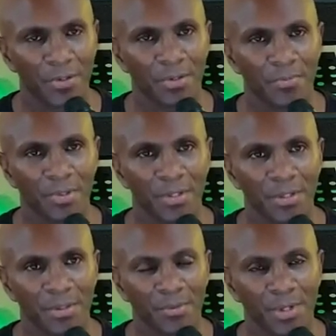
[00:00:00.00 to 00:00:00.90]
So
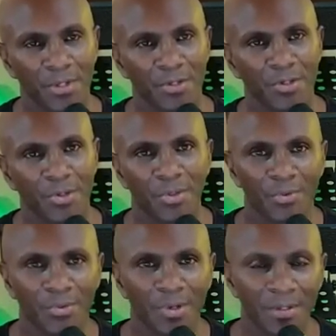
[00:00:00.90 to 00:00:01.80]
please watch
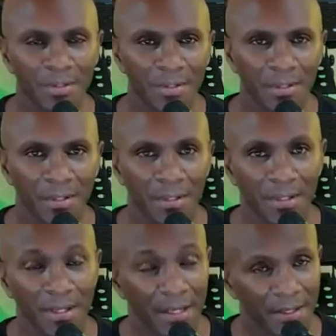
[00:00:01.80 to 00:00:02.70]
through until
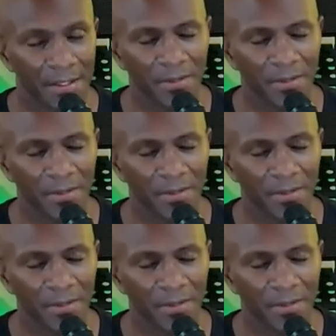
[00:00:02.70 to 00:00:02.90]
the end.